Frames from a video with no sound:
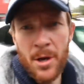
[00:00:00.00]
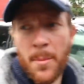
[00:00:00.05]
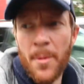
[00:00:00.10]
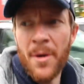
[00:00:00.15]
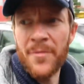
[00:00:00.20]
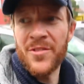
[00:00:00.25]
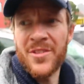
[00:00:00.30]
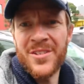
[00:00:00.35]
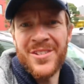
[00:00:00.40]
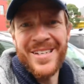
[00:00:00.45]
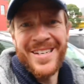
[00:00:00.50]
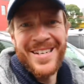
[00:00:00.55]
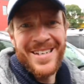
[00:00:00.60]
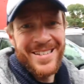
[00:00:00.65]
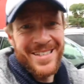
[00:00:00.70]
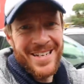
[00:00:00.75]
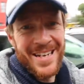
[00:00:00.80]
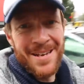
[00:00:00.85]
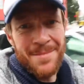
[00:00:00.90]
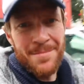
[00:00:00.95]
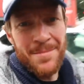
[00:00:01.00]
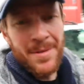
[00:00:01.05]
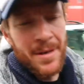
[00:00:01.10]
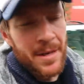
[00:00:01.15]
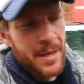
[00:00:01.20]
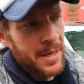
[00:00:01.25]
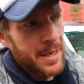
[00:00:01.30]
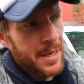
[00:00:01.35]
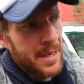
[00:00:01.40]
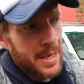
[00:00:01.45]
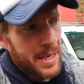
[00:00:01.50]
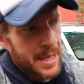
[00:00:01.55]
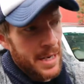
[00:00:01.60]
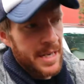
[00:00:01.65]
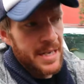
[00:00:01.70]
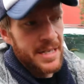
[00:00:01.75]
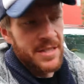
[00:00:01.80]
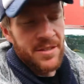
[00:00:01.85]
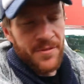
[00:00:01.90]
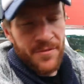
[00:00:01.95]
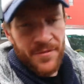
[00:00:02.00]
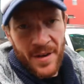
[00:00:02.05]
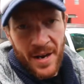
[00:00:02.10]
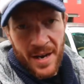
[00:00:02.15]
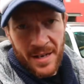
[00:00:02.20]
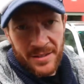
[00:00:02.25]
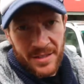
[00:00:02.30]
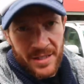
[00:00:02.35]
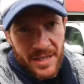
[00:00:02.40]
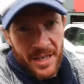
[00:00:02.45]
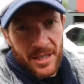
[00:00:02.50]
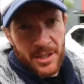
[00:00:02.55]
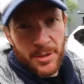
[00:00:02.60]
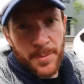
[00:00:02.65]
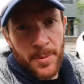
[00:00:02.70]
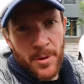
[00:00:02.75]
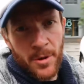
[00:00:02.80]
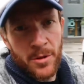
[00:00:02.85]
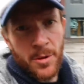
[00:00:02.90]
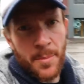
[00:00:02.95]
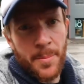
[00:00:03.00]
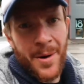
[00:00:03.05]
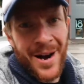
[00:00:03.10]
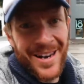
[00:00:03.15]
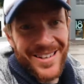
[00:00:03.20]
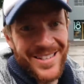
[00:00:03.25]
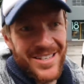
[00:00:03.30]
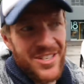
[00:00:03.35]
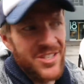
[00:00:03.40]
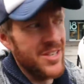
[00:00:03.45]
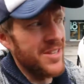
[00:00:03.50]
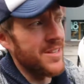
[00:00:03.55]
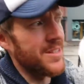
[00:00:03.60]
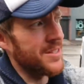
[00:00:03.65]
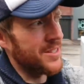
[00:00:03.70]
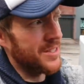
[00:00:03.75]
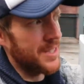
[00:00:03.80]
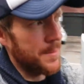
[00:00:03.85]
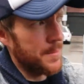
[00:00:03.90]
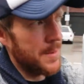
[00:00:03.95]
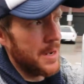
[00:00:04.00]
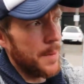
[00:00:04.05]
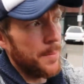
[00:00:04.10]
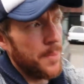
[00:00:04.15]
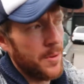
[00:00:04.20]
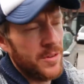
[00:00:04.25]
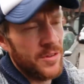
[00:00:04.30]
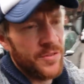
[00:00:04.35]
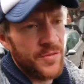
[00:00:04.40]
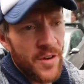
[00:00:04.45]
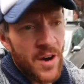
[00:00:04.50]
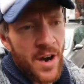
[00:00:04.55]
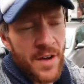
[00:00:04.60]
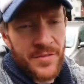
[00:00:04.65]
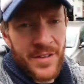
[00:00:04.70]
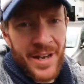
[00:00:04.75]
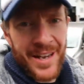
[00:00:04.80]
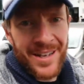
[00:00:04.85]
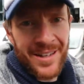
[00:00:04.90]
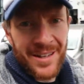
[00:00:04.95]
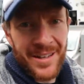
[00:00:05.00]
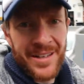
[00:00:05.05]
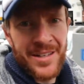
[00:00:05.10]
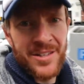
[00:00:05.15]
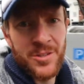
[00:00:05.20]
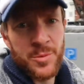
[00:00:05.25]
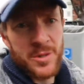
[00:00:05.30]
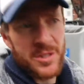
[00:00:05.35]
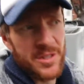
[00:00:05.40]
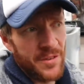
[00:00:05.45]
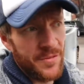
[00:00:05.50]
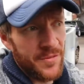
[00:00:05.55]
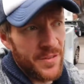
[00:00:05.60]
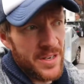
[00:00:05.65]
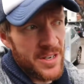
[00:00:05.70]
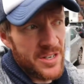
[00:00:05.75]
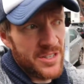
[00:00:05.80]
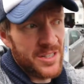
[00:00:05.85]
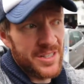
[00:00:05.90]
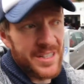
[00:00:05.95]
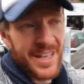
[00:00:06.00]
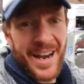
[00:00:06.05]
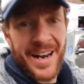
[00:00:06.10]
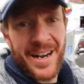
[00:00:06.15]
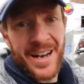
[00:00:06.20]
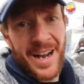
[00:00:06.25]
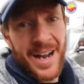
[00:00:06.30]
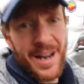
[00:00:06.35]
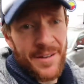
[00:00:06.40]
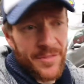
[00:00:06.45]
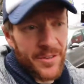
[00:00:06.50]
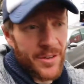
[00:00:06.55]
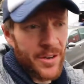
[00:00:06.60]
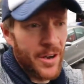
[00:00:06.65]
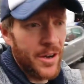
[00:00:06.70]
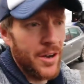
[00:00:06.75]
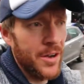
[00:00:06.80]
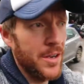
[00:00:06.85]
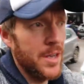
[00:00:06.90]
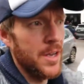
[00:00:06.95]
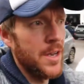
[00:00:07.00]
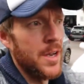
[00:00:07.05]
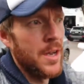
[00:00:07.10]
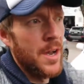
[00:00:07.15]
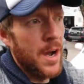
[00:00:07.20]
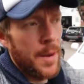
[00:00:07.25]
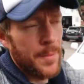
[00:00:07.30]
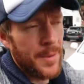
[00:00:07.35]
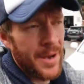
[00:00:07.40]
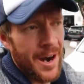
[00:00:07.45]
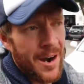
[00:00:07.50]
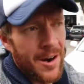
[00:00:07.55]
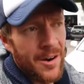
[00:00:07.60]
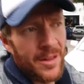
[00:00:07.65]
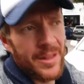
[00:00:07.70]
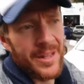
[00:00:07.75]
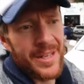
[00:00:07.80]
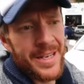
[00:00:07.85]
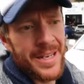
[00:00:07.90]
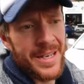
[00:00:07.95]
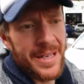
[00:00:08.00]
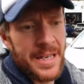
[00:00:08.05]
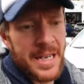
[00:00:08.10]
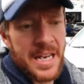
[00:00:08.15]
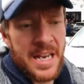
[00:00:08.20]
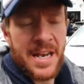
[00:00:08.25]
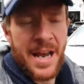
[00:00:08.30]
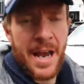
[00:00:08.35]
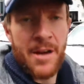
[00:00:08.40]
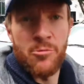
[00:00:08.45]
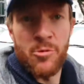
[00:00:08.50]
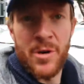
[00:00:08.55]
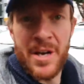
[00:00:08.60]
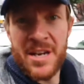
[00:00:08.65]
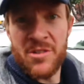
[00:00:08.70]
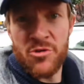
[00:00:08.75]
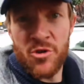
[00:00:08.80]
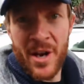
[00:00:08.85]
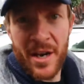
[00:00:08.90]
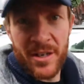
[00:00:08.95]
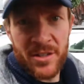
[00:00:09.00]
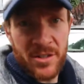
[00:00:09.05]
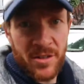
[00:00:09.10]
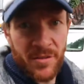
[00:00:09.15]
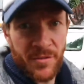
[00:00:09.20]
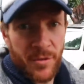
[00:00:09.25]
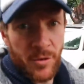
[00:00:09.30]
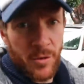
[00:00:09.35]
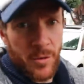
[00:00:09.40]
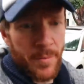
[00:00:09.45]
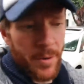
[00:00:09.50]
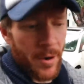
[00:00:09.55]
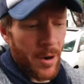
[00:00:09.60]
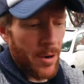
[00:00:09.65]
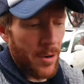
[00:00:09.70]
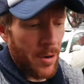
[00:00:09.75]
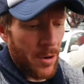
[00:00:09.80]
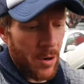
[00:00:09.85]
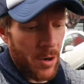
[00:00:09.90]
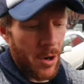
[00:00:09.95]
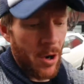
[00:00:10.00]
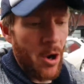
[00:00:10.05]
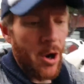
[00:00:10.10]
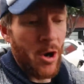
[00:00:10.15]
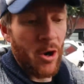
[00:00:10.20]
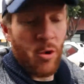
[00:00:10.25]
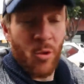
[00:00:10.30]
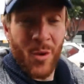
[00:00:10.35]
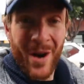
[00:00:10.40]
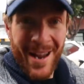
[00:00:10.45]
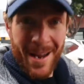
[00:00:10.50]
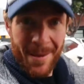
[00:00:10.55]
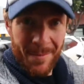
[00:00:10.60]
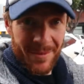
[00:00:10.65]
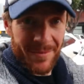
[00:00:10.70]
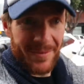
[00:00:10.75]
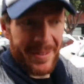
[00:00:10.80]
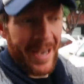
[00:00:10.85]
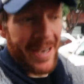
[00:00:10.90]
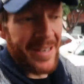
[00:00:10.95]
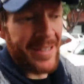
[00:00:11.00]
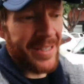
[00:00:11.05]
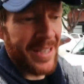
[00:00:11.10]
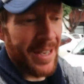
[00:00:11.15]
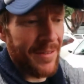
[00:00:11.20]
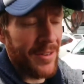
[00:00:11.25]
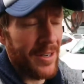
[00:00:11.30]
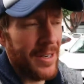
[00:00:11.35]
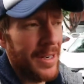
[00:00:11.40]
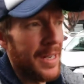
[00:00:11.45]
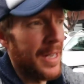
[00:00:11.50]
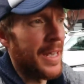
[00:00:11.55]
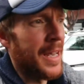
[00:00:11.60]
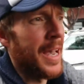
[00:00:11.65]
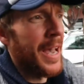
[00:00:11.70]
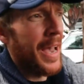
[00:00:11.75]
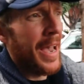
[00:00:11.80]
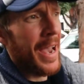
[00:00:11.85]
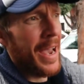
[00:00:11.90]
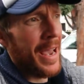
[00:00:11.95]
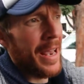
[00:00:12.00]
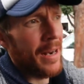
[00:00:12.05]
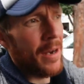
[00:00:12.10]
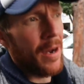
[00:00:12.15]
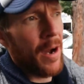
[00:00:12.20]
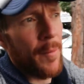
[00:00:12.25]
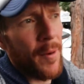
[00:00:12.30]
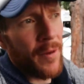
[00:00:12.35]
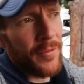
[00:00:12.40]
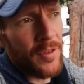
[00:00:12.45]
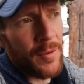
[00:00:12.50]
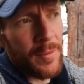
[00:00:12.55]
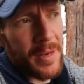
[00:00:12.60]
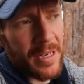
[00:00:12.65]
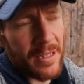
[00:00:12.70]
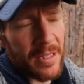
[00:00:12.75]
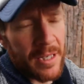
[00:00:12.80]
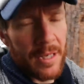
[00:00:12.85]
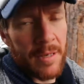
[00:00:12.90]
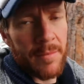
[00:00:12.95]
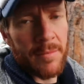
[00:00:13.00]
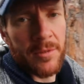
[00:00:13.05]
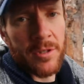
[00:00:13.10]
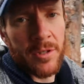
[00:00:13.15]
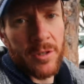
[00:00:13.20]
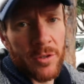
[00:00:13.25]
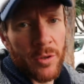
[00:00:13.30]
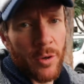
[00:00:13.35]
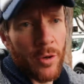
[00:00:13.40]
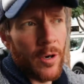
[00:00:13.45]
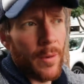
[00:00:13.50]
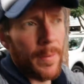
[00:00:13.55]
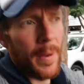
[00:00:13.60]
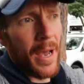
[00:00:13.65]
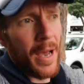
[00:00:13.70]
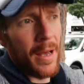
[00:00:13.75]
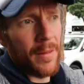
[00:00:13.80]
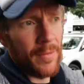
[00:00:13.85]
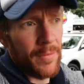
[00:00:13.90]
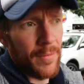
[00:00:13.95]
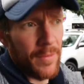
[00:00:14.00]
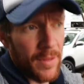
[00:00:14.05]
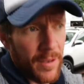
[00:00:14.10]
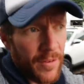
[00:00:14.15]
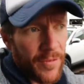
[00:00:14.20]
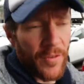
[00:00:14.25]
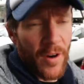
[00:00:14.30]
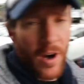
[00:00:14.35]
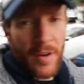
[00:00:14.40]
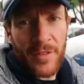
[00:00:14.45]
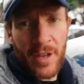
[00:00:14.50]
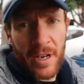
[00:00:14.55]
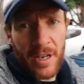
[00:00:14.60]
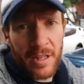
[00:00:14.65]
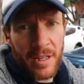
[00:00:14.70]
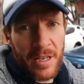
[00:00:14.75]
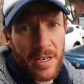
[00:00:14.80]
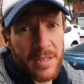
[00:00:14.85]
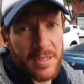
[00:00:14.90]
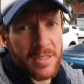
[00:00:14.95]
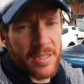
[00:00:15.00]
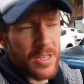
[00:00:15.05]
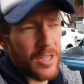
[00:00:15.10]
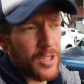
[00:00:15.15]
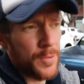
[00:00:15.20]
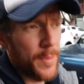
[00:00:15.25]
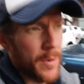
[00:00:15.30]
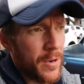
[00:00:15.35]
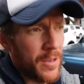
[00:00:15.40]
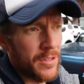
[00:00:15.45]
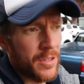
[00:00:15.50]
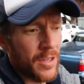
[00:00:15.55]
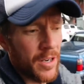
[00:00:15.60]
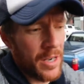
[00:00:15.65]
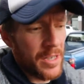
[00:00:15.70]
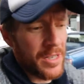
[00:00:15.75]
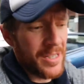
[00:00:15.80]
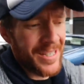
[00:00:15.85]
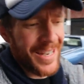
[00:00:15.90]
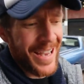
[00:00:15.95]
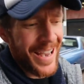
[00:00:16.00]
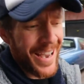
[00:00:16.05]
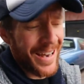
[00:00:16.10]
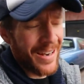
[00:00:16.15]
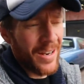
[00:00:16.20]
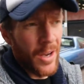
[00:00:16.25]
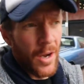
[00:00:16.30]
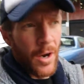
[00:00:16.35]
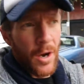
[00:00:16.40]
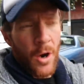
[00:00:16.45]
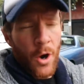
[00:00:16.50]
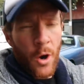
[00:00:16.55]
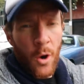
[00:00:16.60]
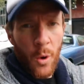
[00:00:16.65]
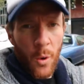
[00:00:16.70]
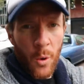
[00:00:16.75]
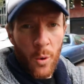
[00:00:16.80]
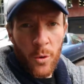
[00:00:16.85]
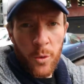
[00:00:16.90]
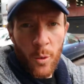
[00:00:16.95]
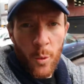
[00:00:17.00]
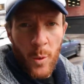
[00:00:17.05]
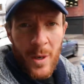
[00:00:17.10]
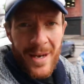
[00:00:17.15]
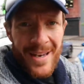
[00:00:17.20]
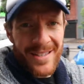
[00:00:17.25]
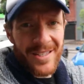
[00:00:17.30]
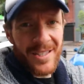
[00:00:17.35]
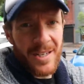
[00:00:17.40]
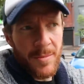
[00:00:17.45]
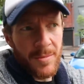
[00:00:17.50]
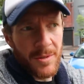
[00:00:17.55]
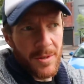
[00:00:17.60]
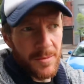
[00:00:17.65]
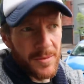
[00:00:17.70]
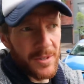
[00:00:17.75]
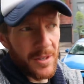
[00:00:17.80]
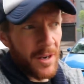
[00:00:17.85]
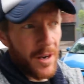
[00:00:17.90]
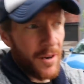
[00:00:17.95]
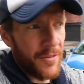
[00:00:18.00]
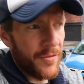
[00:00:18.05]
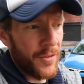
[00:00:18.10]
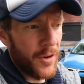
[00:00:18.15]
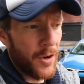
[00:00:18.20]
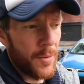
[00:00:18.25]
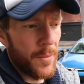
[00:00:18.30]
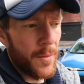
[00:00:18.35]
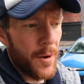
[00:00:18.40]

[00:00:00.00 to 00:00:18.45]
I'm off to see Tim. He's the fasting expert, the practitioner that set me up on this five day cleanse, which I finished a day and a half ago. I'm currently in a reintroduction to food program, day seven, and I'm off to meet Tim to talk about the five day cleanse, the experience that I just had, all the weird symptoms that I felt.